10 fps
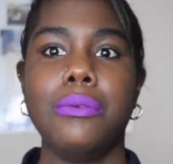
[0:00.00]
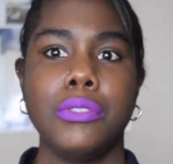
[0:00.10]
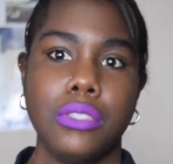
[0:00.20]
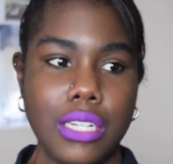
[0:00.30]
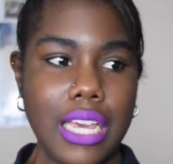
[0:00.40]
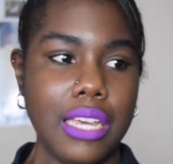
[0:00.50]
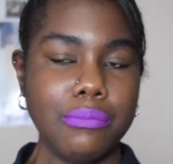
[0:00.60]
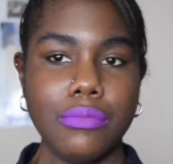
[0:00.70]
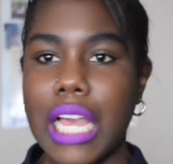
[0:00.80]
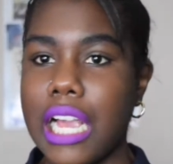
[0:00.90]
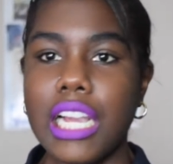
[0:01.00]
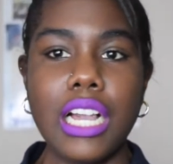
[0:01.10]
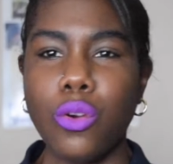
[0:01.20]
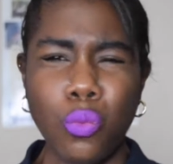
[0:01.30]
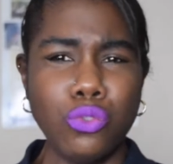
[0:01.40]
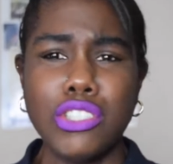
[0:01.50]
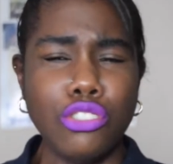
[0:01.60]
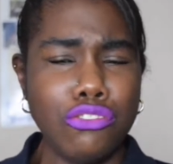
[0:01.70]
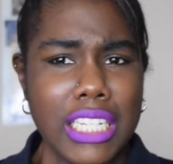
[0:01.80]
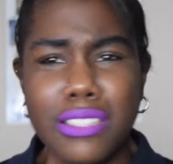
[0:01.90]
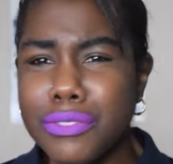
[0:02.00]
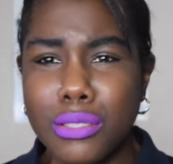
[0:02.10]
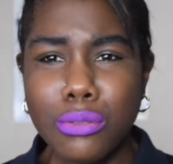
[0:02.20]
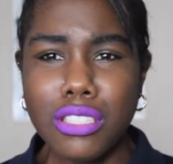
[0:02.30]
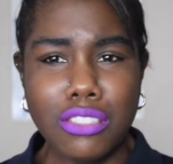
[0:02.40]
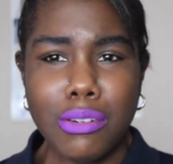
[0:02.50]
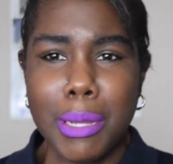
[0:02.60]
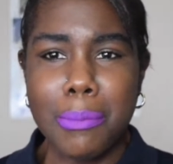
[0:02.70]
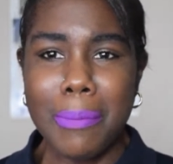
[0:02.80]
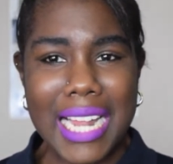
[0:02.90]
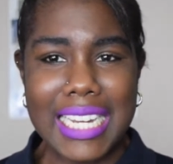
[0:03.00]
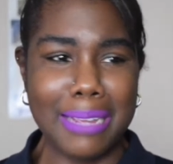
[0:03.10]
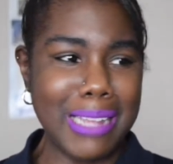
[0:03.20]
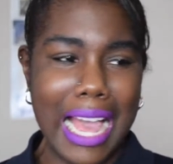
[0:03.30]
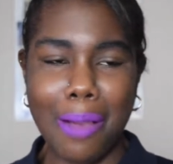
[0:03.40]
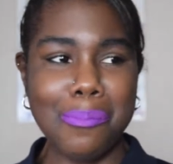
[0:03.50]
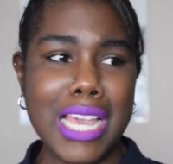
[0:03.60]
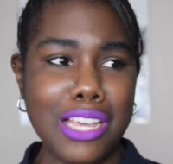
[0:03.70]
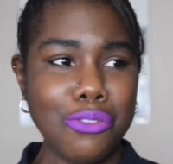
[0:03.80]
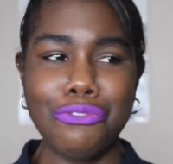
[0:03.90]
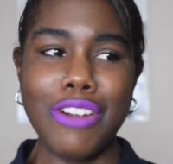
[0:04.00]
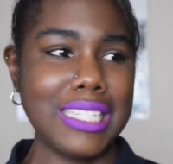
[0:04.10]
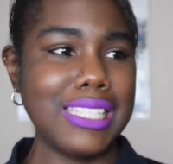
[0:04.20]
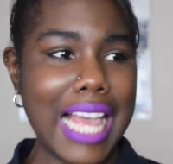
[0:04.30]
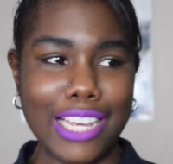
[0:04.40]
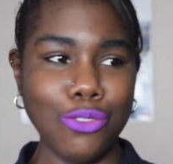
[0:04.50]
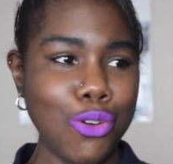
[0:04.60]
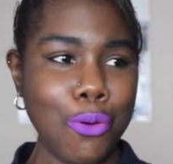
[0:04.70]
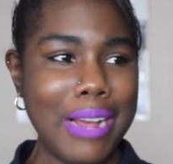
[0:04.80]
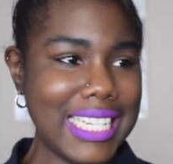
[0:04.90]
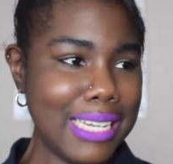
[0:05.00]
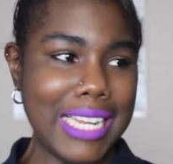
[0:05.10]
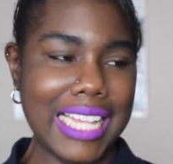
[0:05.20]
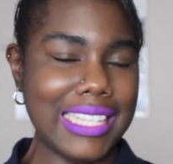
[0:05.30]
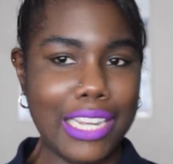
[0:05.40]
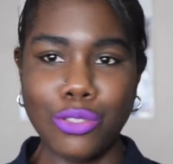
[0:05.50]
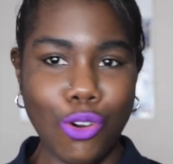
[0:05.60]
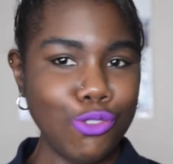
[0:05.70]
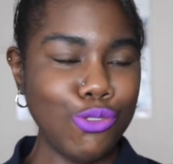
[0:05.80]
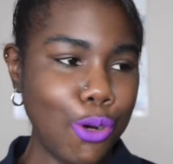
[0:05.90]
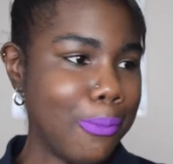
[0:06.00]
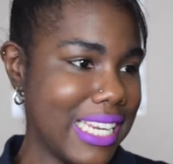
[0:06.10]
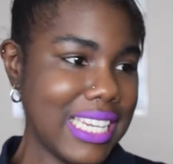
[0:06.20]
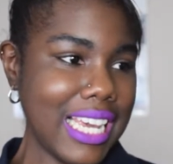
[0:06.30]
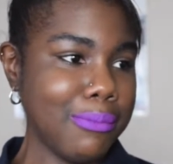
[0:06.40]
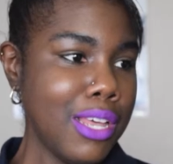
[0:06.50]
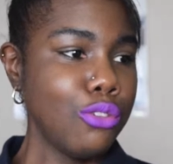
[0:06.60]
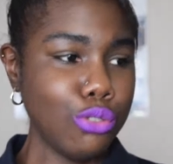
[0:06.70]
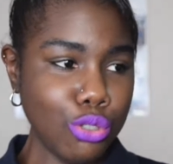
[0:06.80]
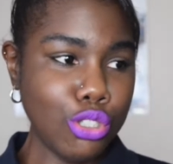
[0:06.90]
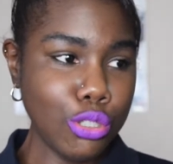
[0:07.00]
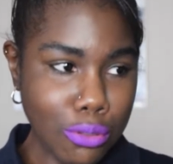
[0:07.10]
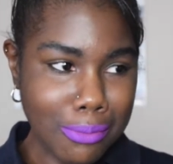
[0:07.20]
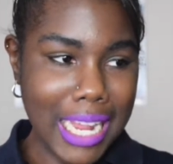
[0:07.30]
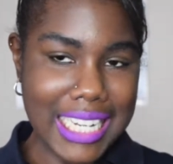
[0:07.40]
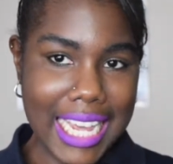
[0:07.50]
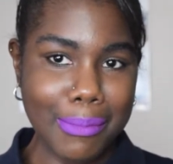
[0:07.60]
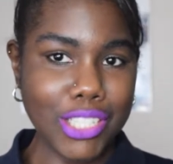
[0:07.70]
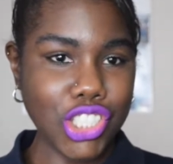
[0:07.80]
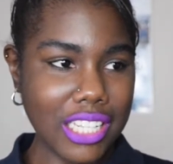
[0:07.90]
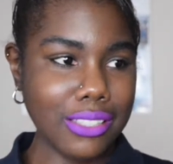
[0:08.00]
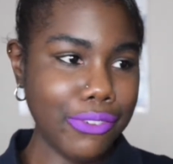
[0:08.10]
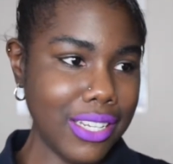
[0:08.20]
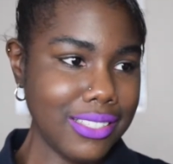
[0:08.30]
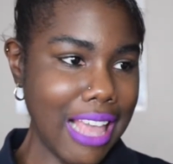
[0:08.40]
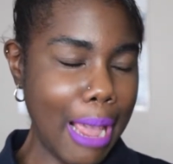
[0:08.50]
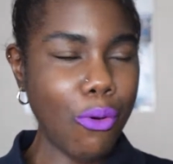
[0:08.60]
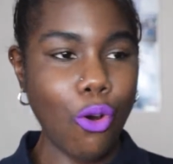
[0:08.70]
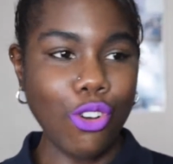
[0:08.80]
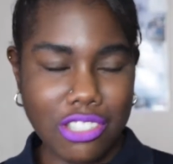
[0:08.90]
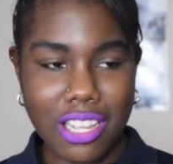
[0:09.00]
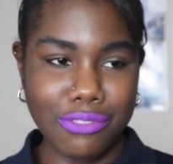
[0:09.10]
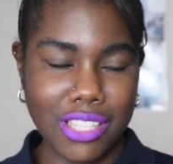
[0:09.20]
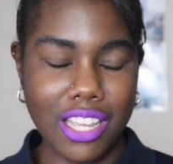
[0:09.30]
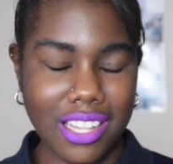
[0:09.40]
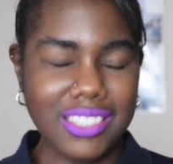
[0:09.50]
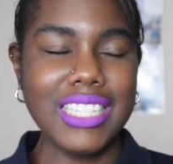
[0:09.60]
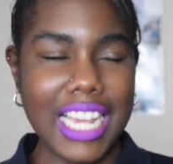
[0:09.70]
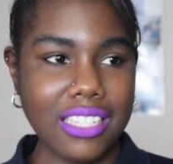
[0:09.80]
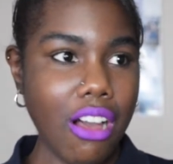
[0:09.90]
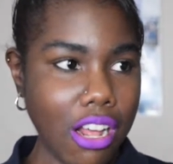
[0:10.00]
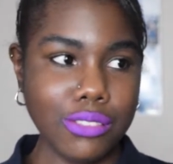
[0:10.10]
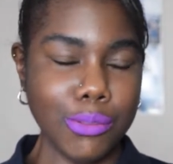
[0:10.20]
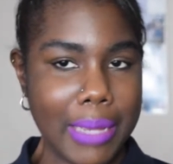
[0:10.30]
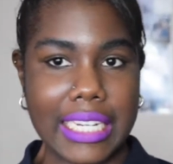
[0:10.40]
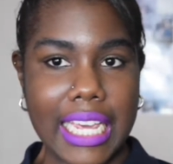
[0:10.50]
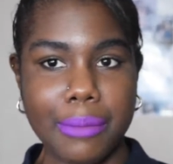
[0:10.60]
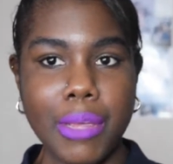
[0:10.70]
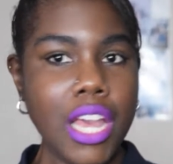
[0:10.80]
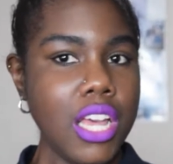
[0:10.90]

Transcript: what's your name? Like, did you really think you were going to remember my name? Like, I'm me and your friend, like, you know my name like that. You don't know my name. So you should have took my name and checked the first time, or served her, then asked for my name.